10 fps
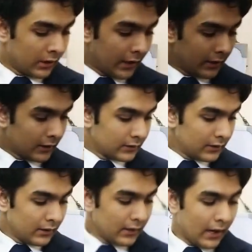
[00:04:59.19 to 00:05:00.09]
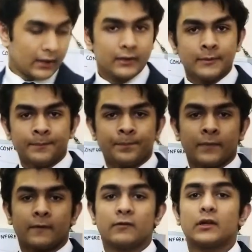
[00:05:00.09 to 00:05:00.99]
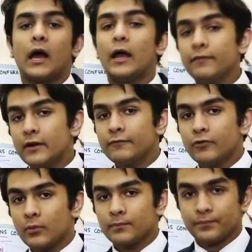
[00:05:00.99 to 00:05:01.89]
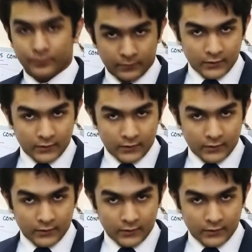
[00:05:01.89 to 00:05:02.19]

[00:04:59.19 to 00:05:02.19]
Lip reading: And other than that, what I have learned from